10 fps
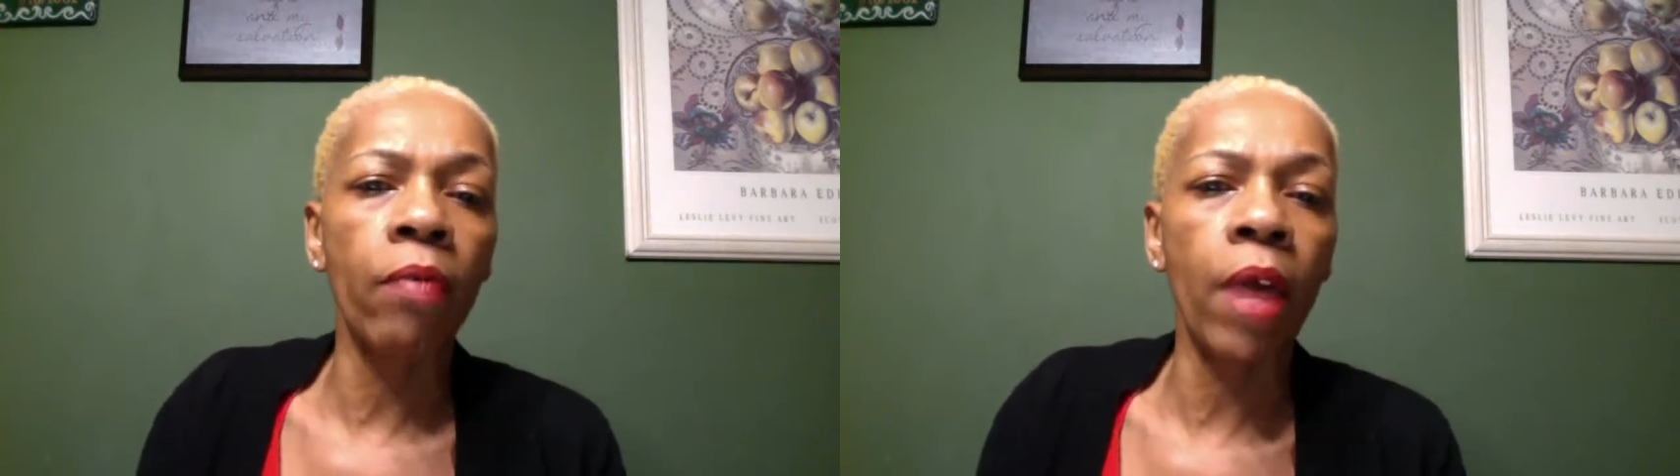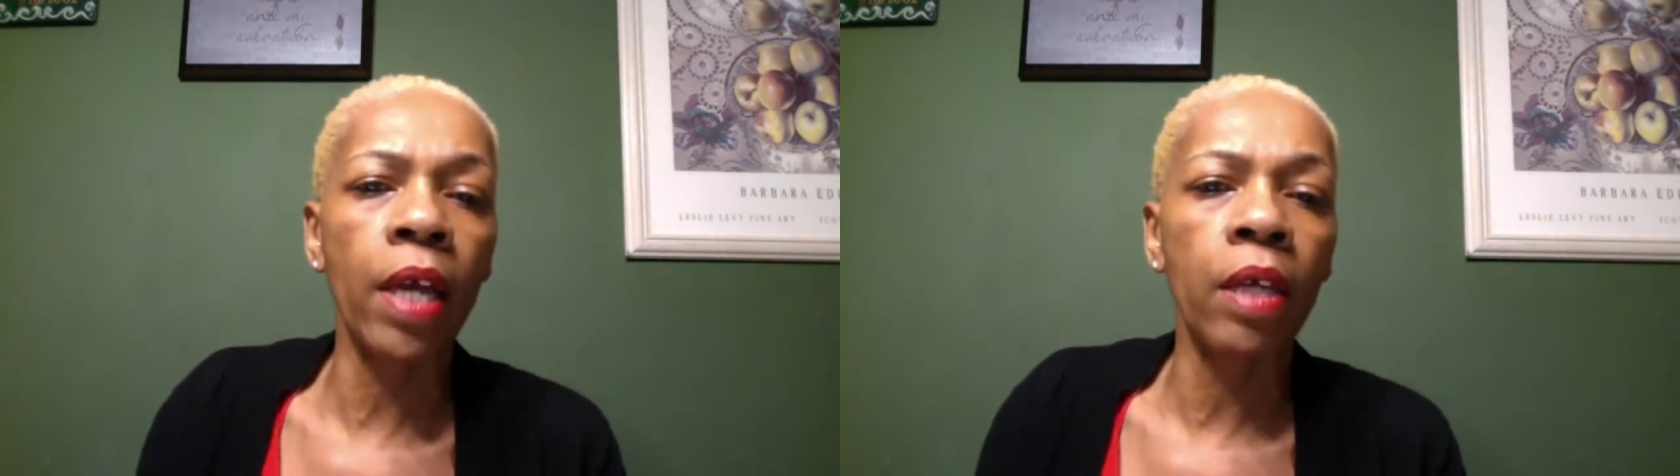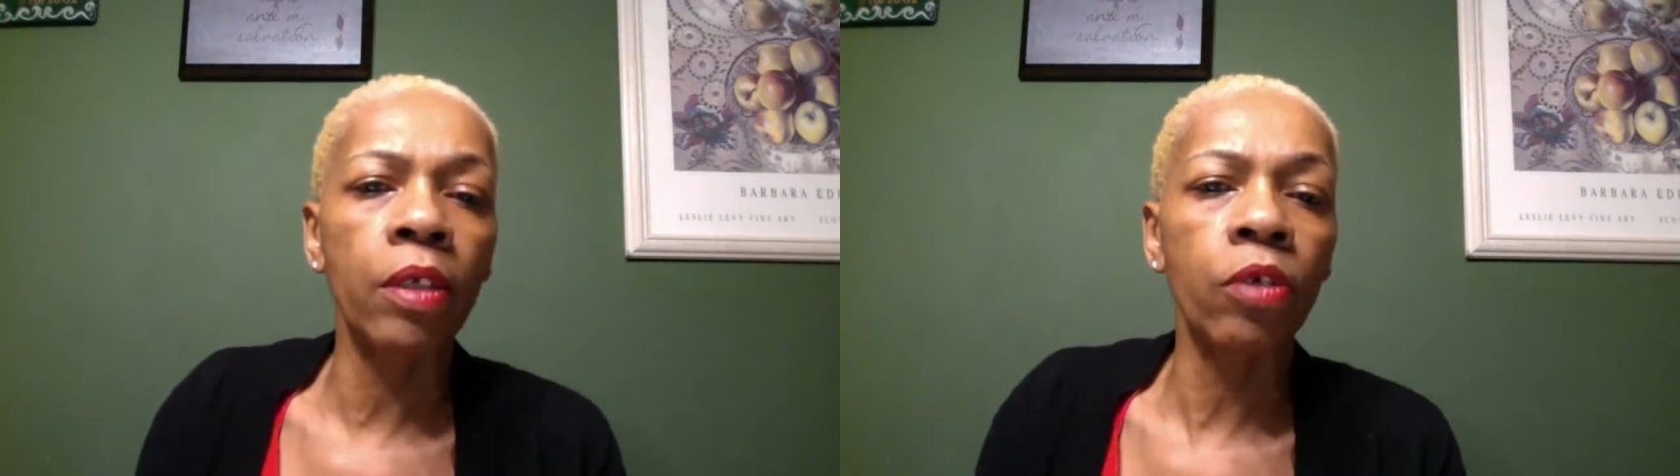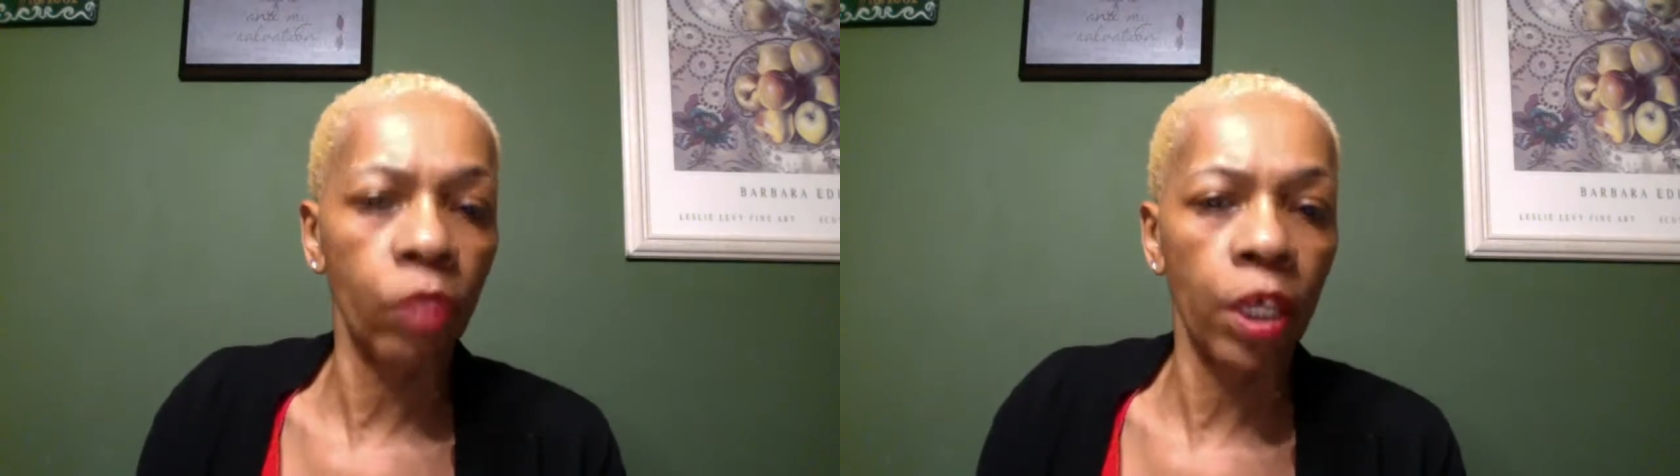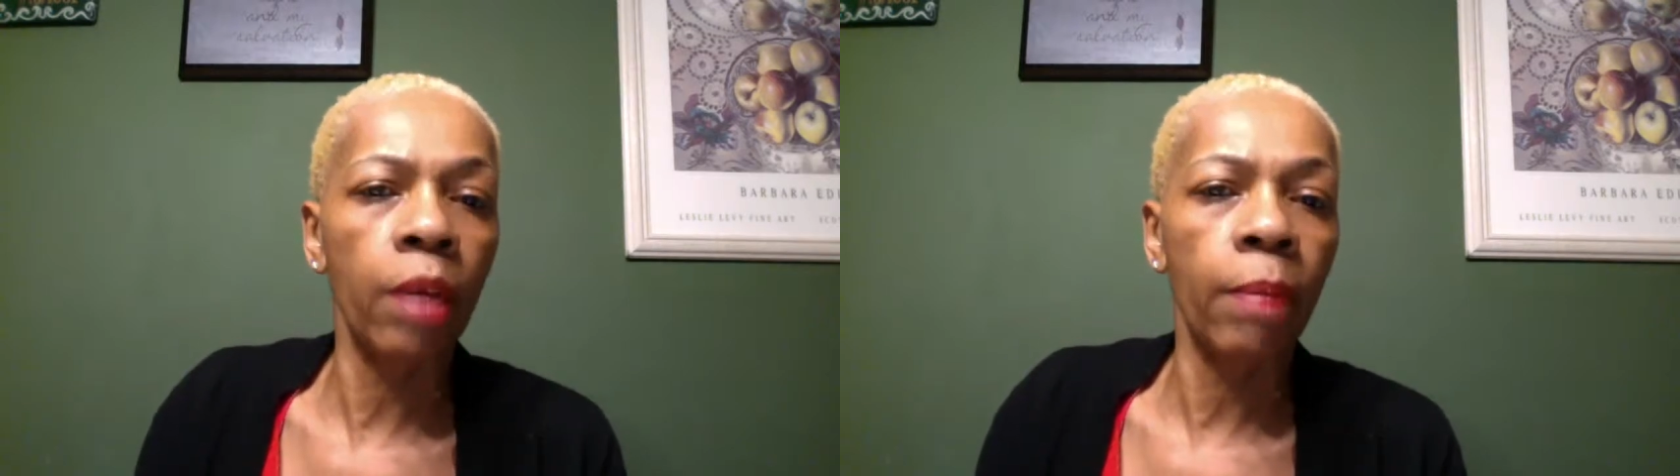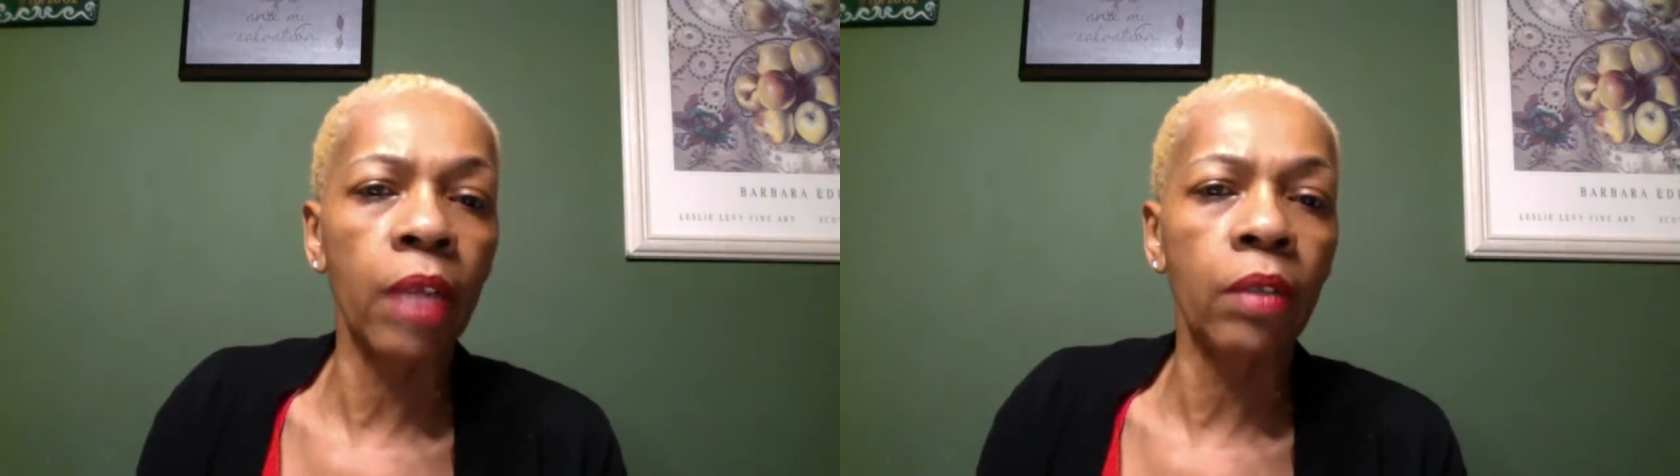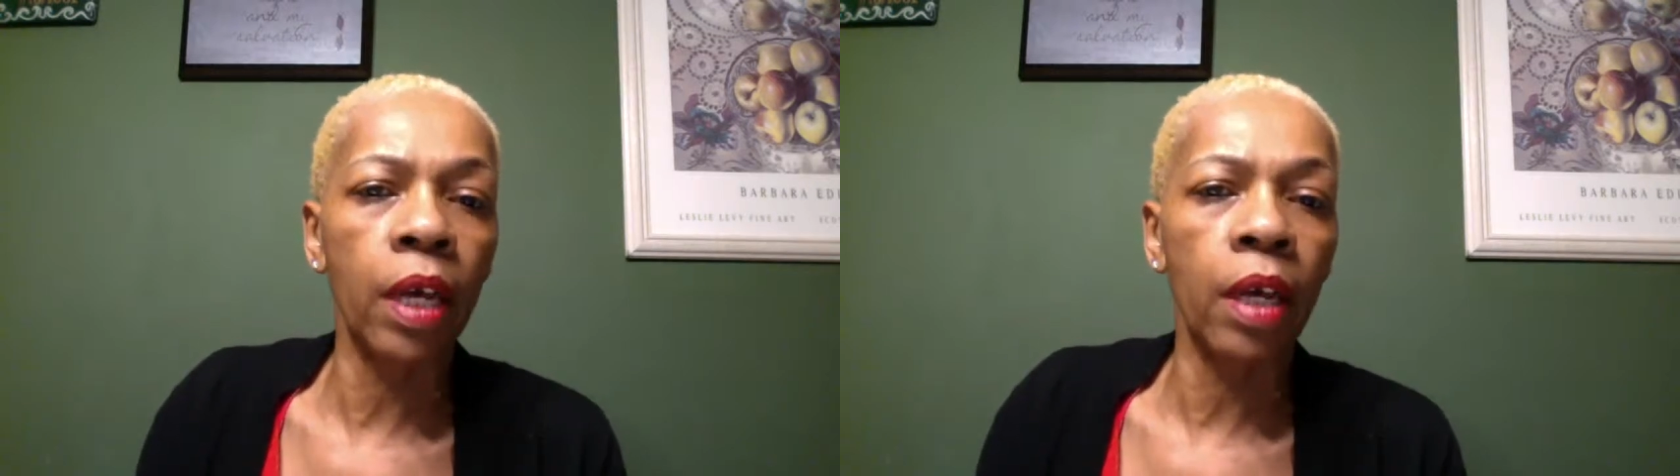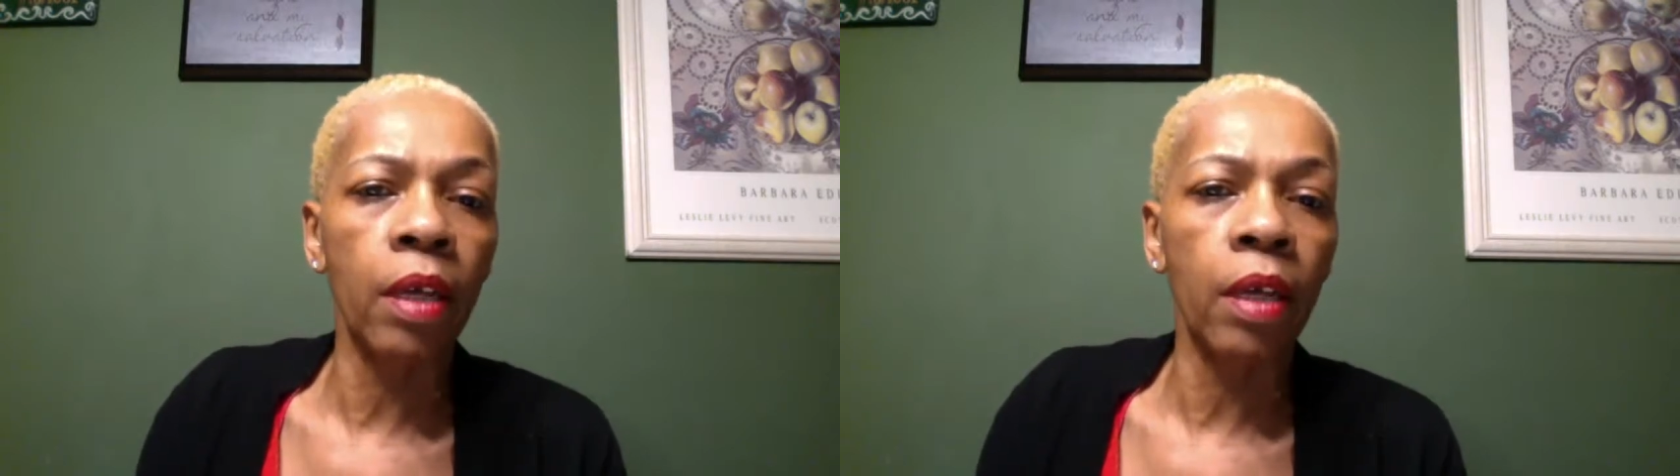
right? You think about that.